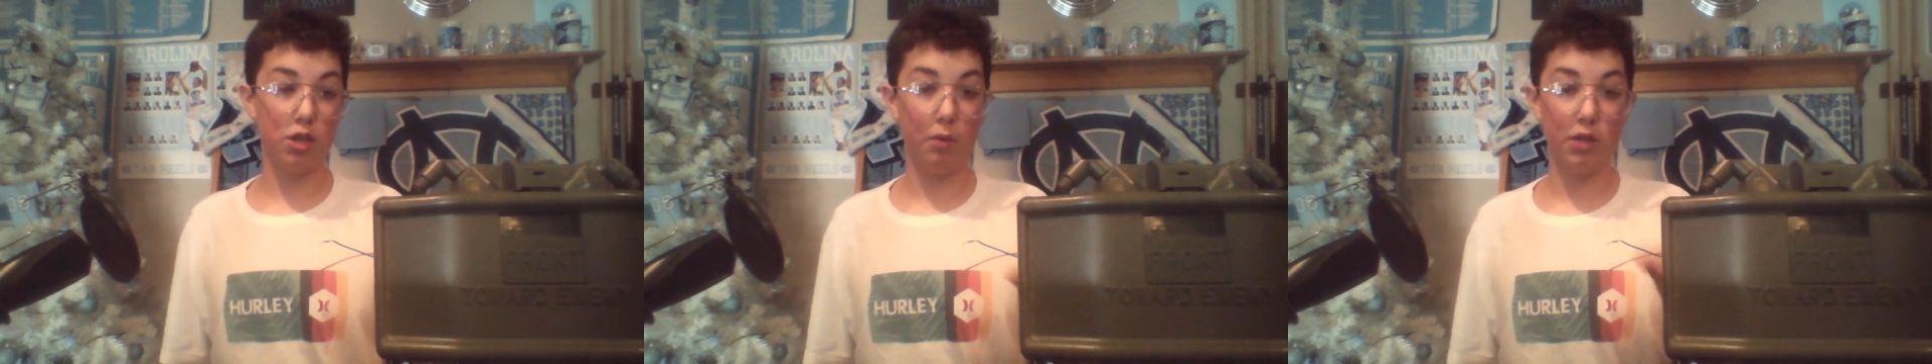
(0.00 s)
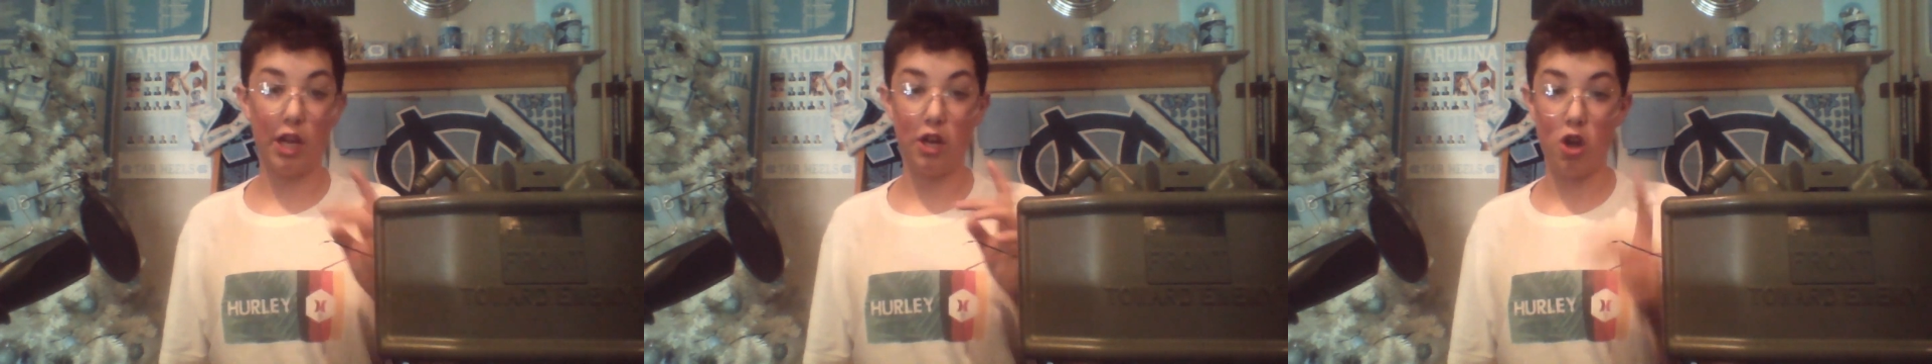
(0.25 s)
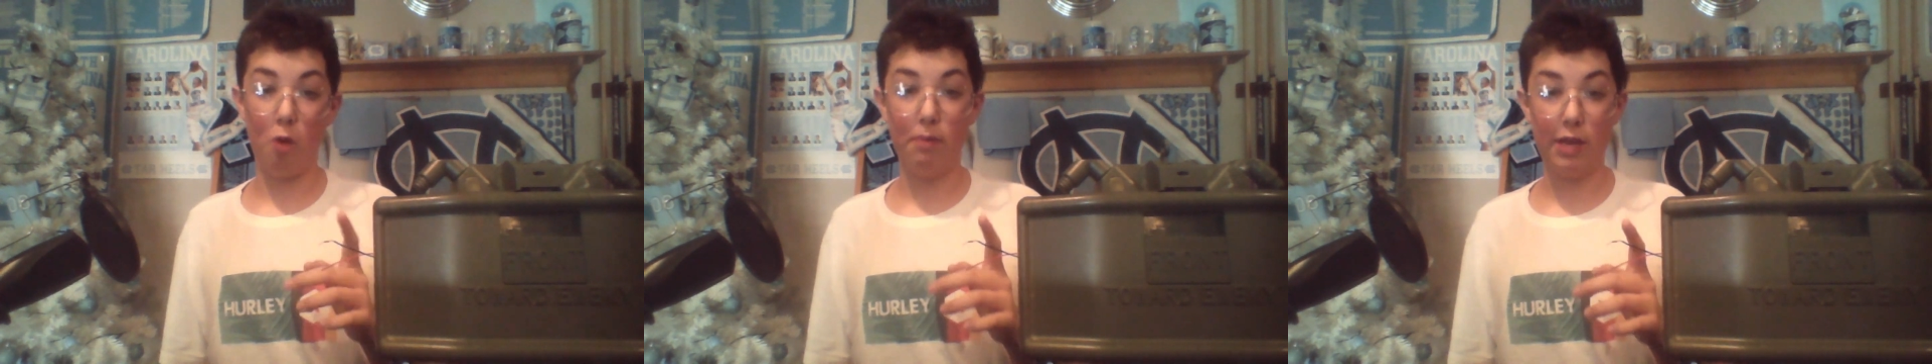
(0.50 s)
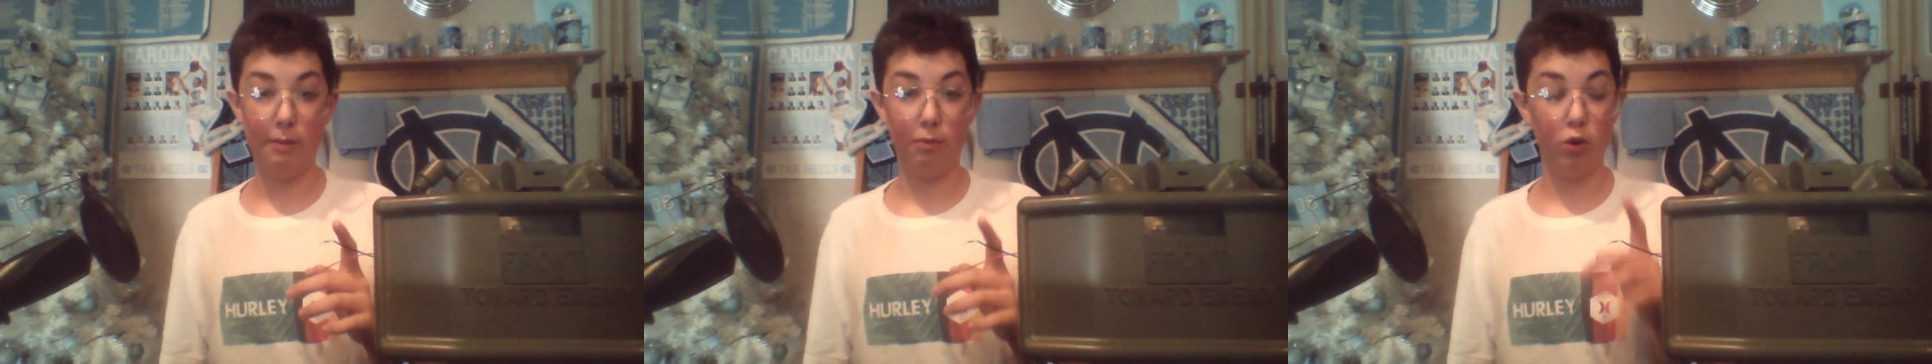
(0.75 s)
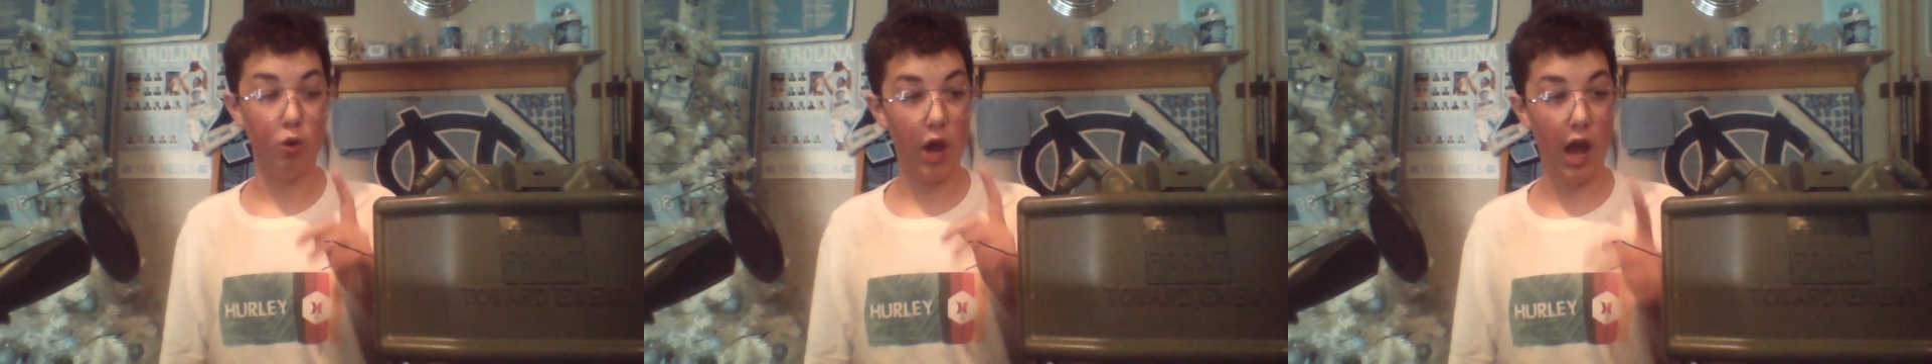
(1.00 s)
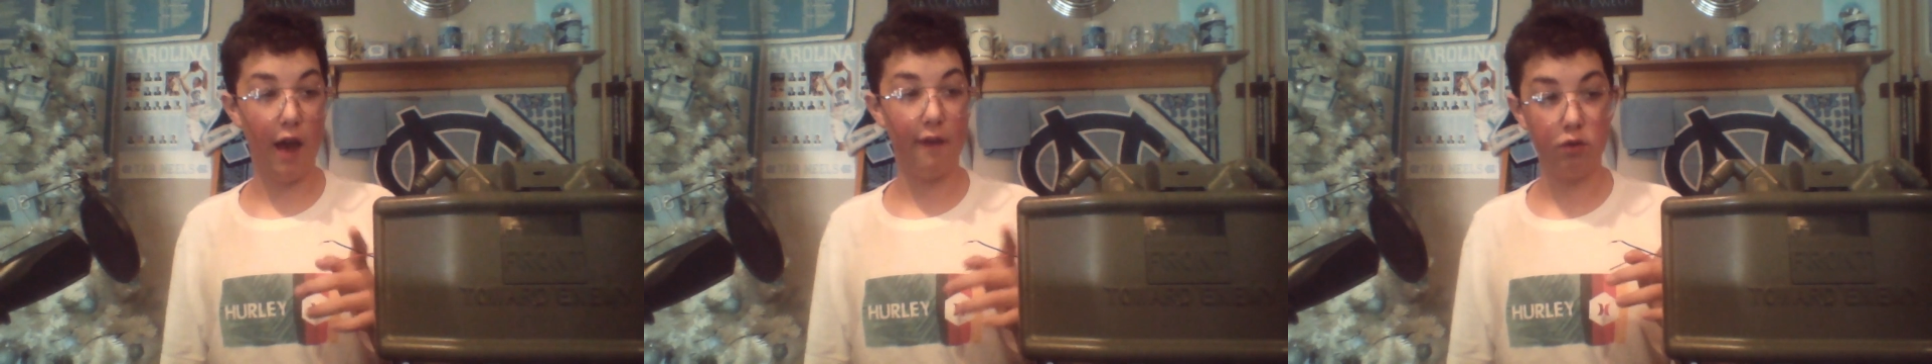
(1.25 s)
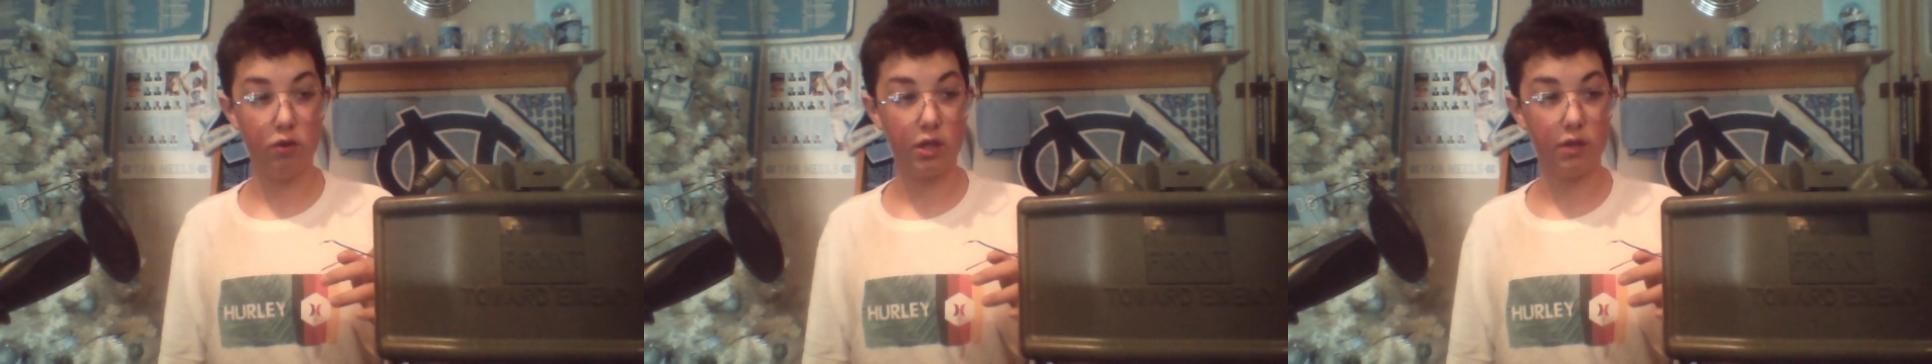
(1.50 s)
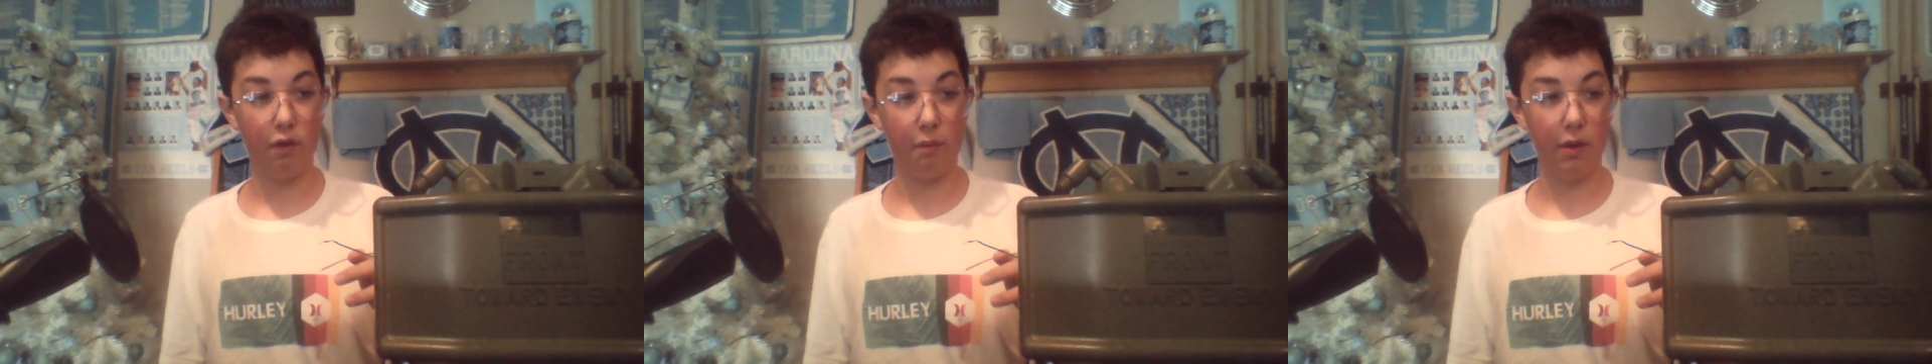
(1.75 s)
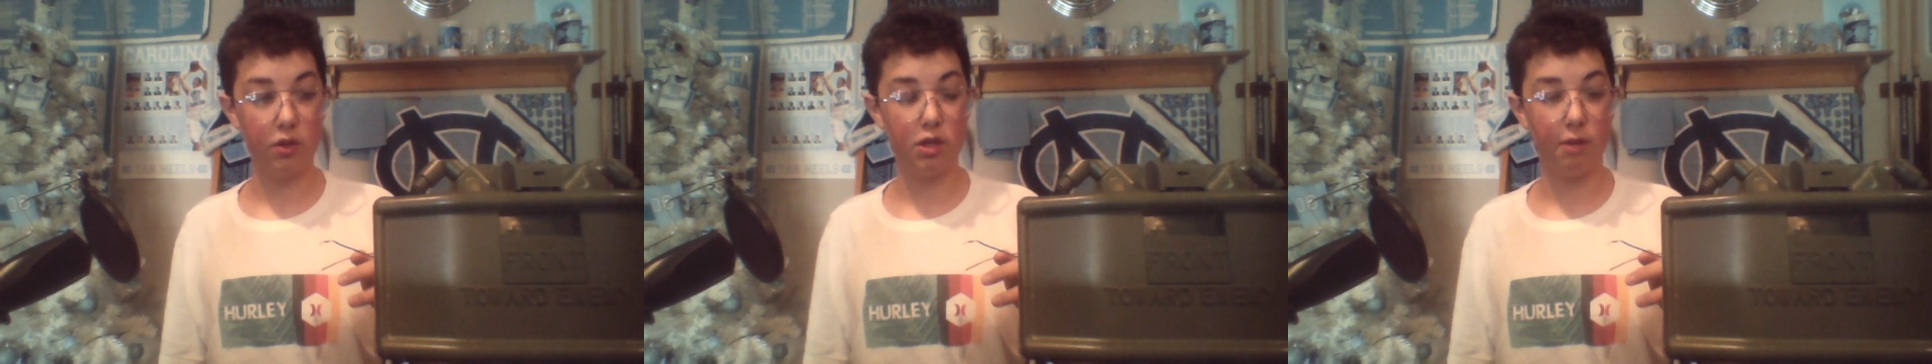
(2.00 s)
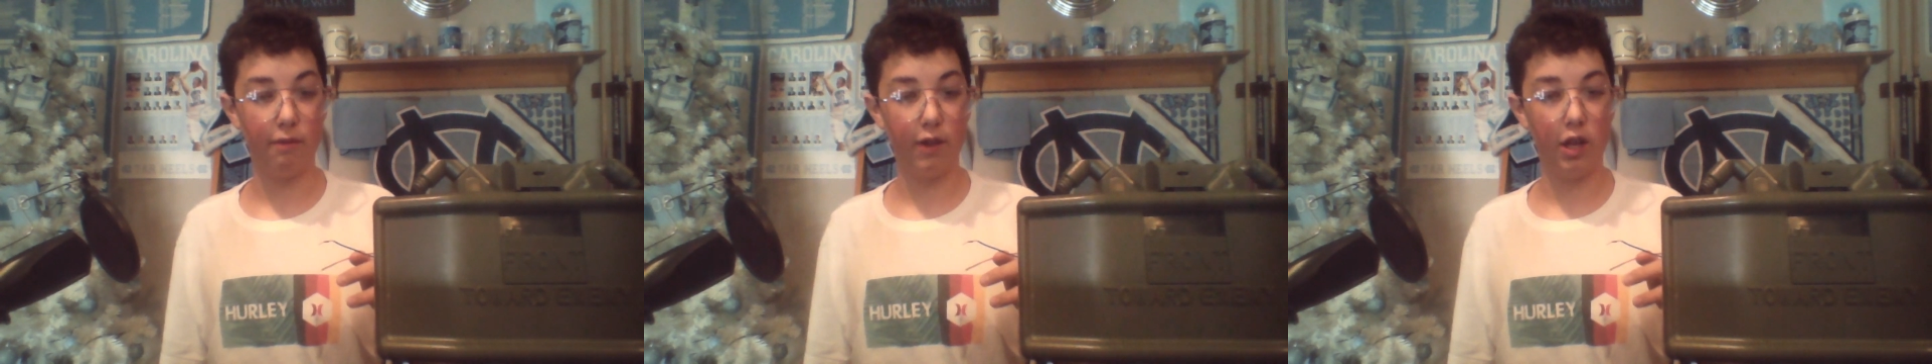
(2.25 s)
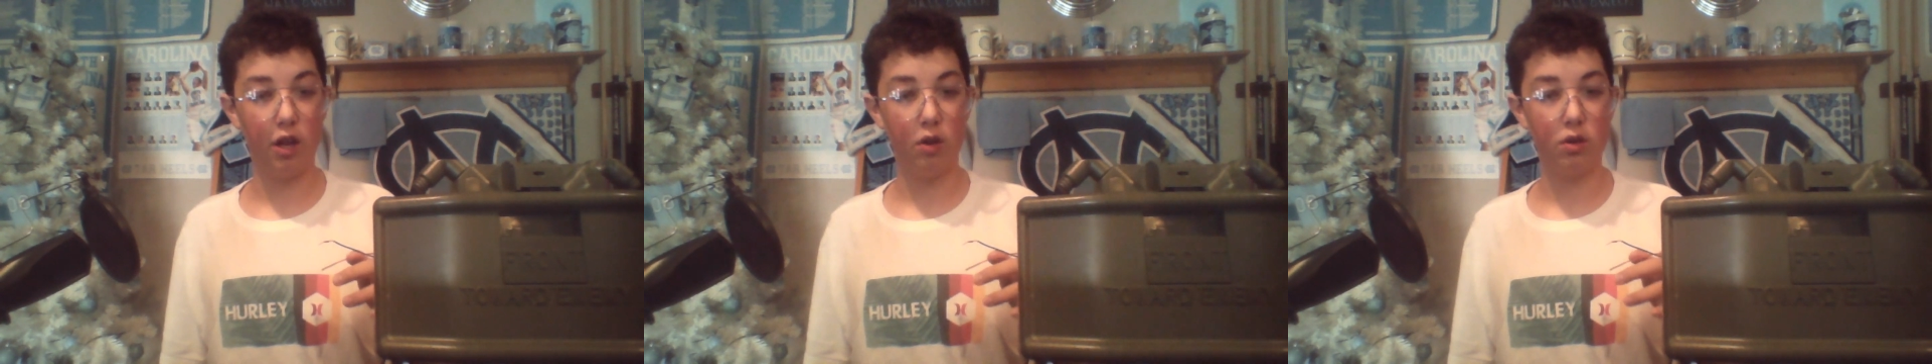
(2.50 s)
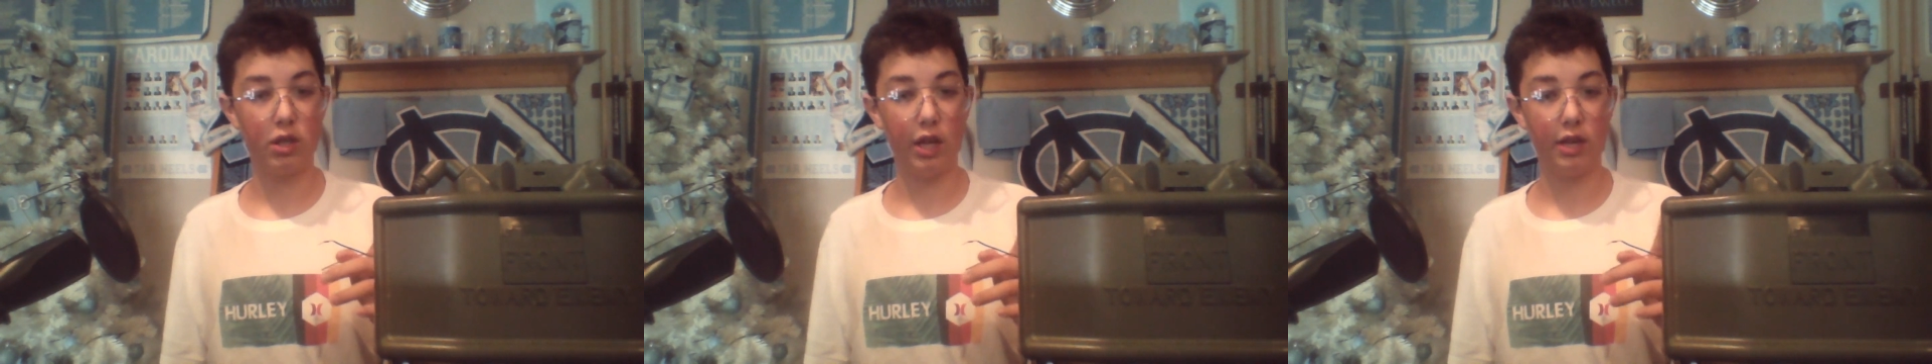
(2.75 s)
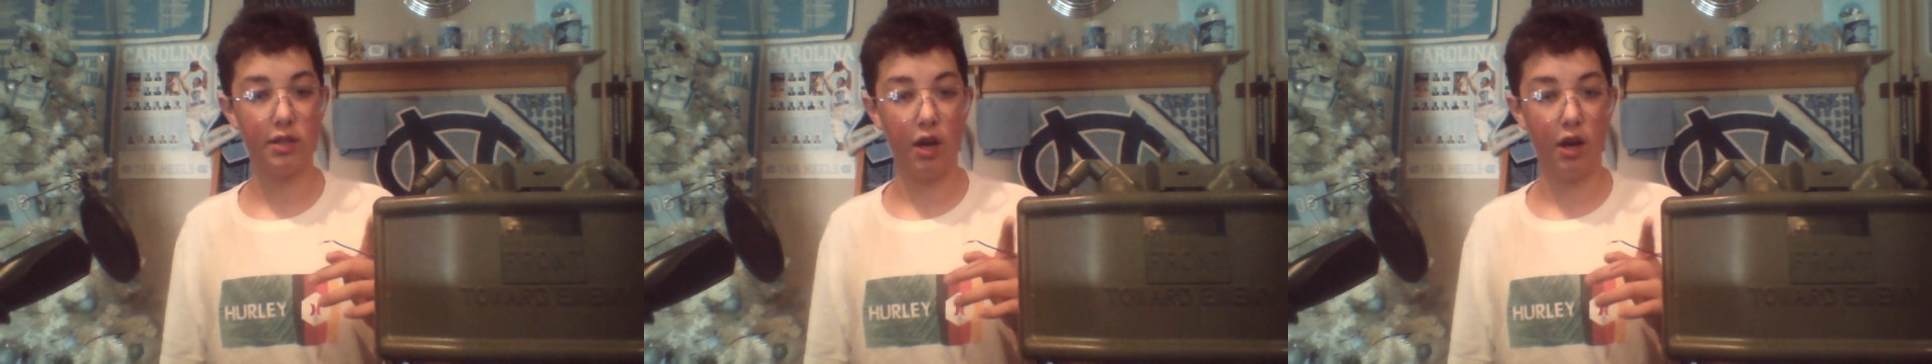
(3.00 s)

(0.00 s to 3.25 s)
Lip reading: which I know people who have used this for milsim videos and